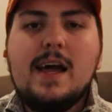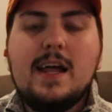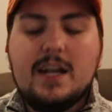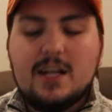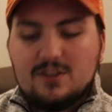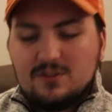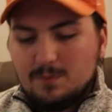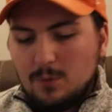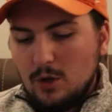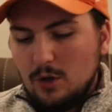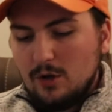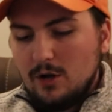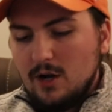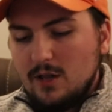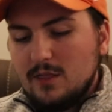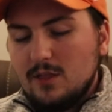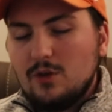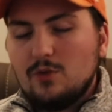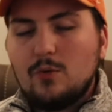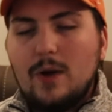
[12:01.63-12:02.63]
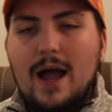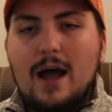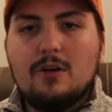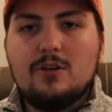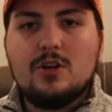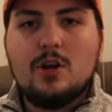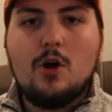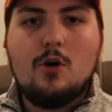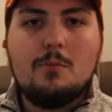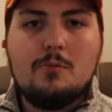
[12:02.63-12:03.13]
It exploded on the
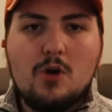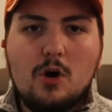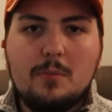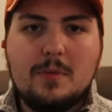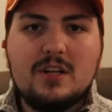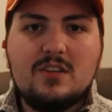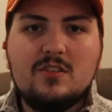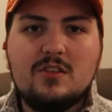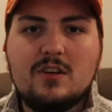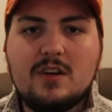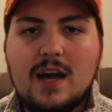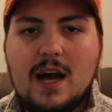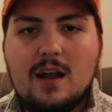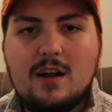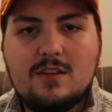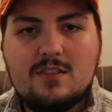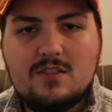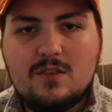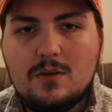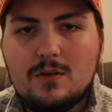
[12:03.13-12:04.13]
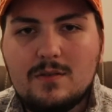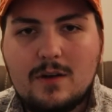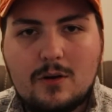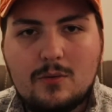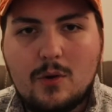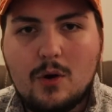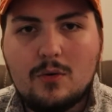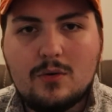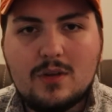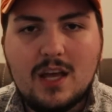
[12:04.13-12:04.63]
ground, you know, no big deal. It got on some of our
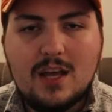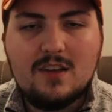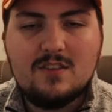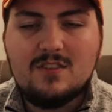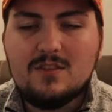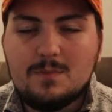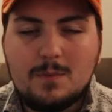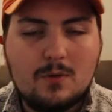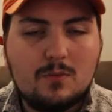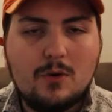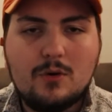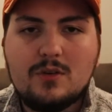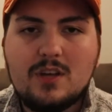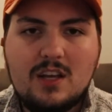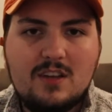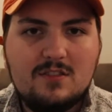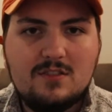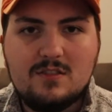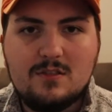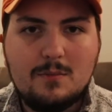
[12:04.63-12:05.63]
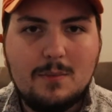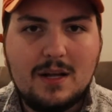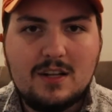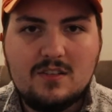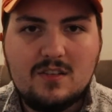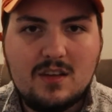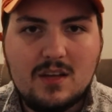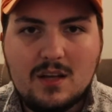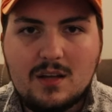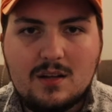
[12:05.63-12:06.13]
road cases, but road cases are
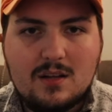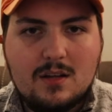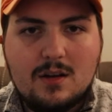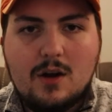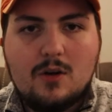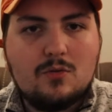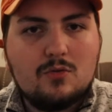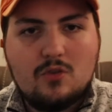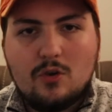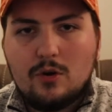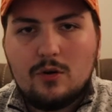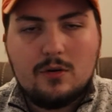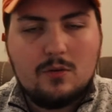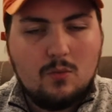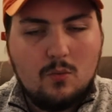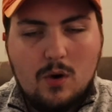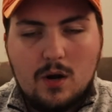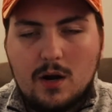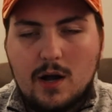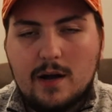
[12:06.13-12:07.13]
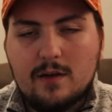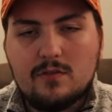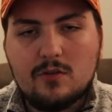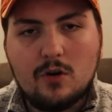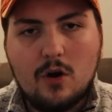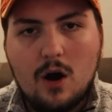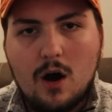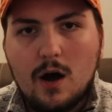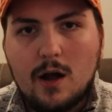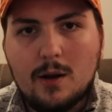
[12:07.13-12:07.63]
meant to get, you know, dirt,
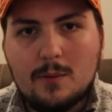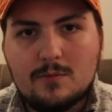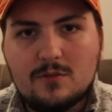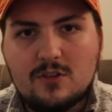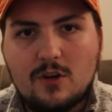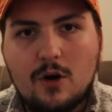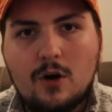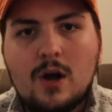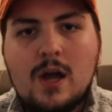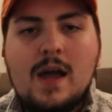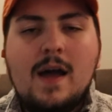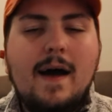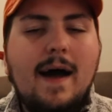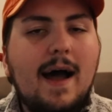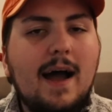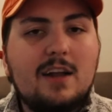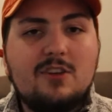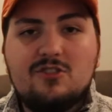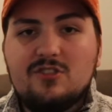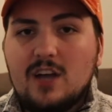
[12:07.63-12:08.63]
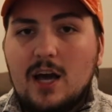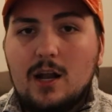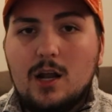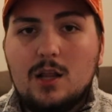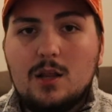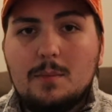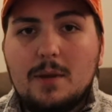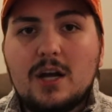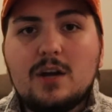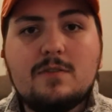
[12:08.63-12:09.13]
whatever on them. So I just got
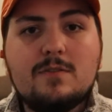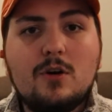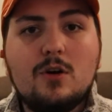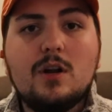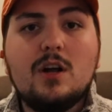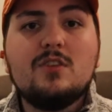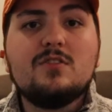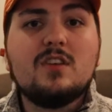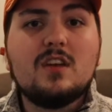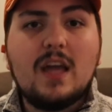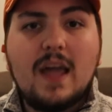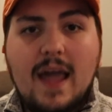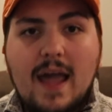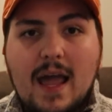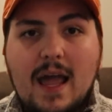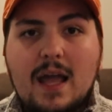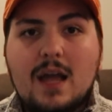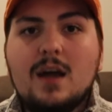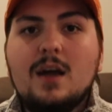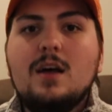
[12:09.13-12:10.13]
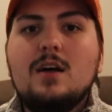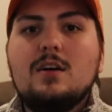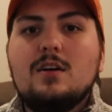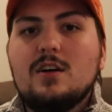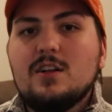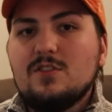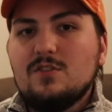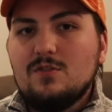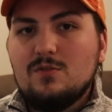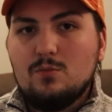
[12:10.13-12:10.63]
on the microphone. I was like, hey,
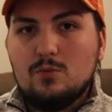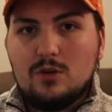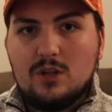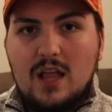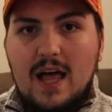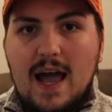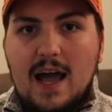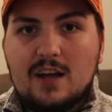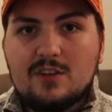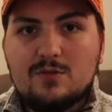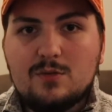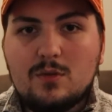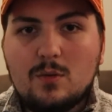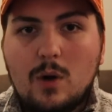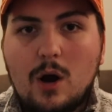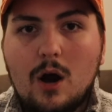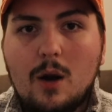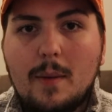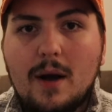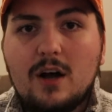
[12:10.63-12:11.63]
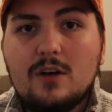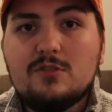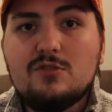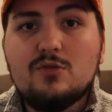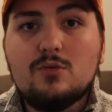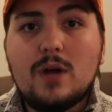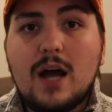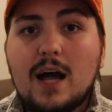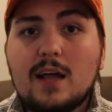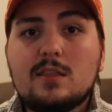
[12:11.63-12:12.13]
let's relax with the water bottles.
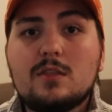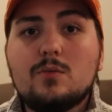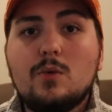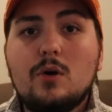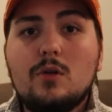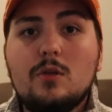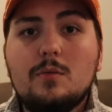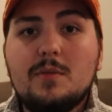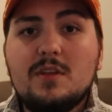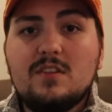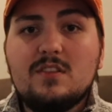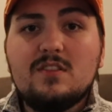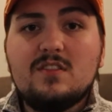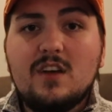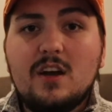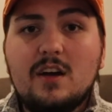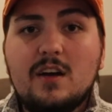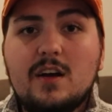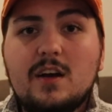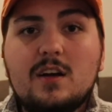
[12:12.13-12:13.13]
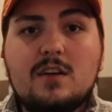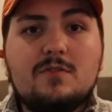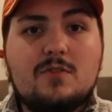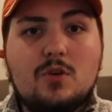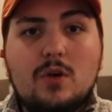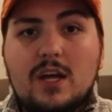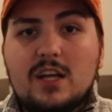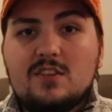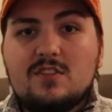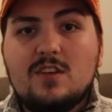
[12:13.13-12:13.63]
Do not throw them in this area. If
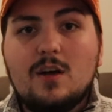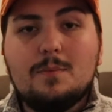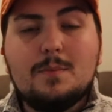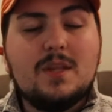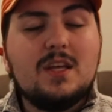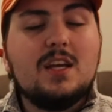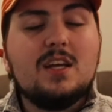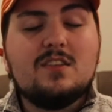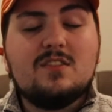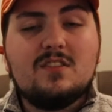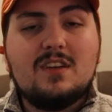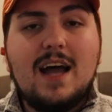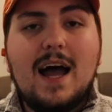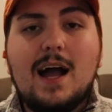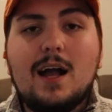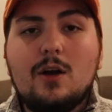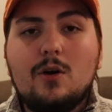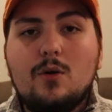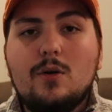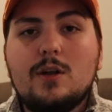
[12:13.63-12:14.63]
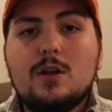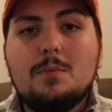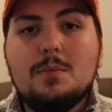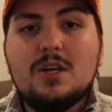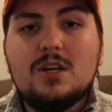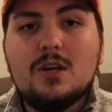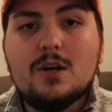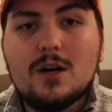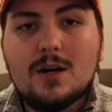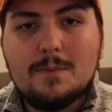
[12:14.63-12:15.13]
you hit something, it's not going to
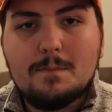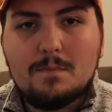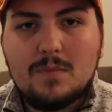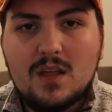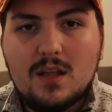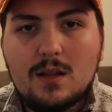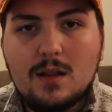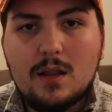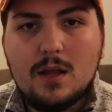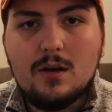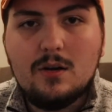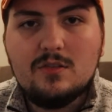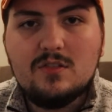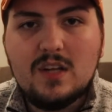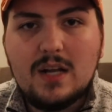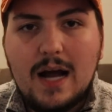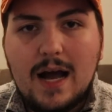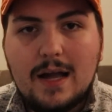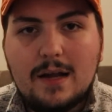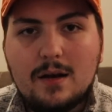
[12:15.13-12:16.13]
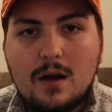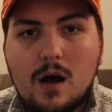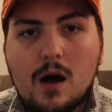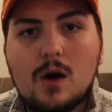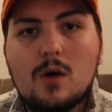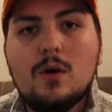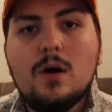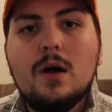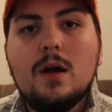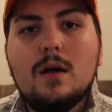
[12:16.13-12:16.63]
be good. And little did I
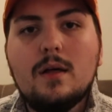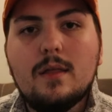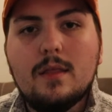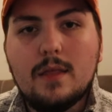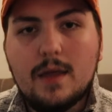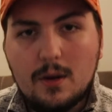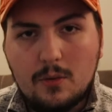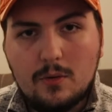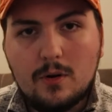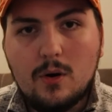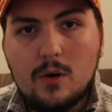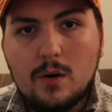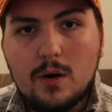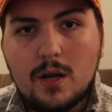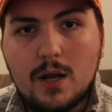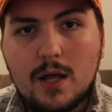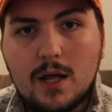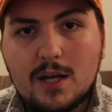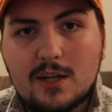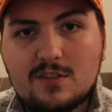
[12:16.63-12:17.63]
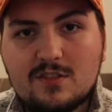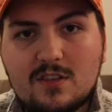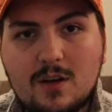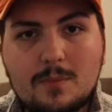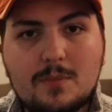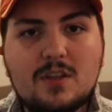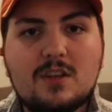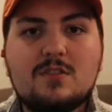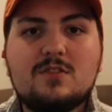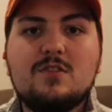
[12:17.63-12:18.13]
know, they were going to hit
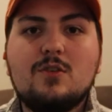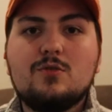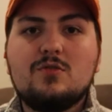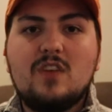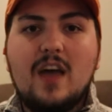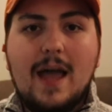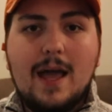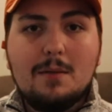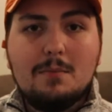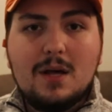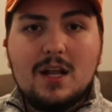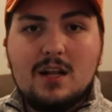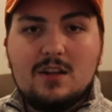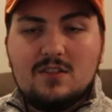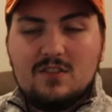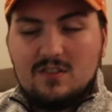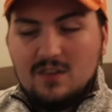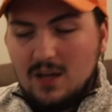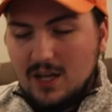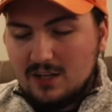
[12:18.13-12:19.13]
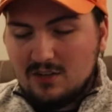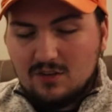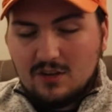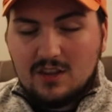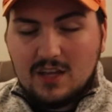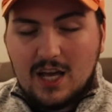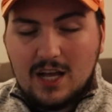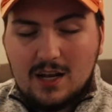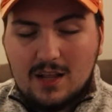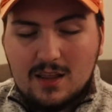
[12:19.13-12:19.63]
something. So 10 minutes until
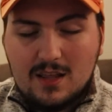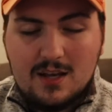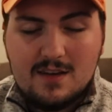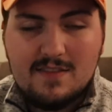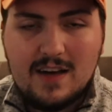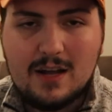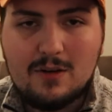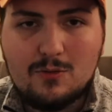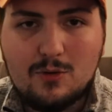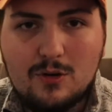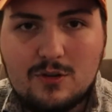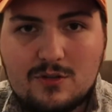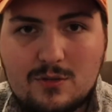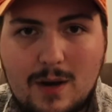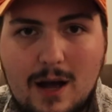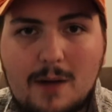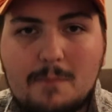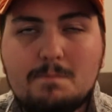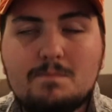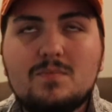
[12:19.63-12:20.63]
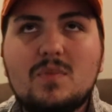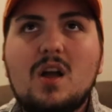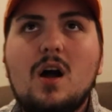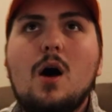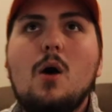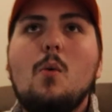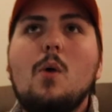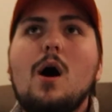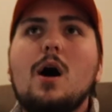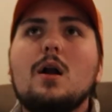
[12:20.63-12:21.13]
the end of the event rolls around,
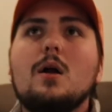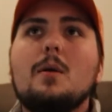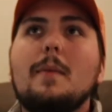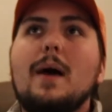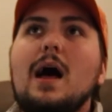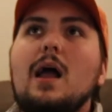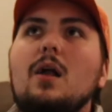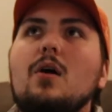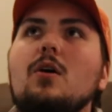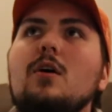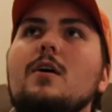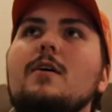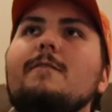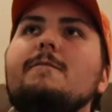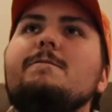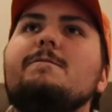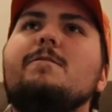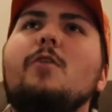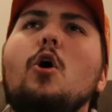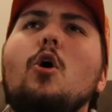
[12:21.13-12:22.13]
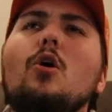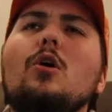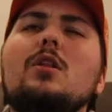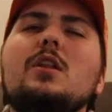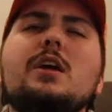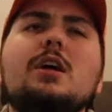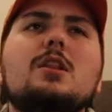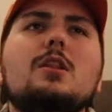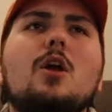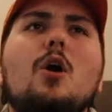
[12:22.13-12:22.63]
a water bottle,
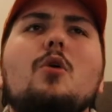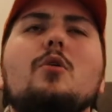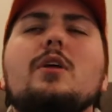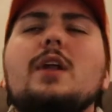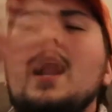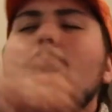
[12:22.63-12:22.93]
fully loaded.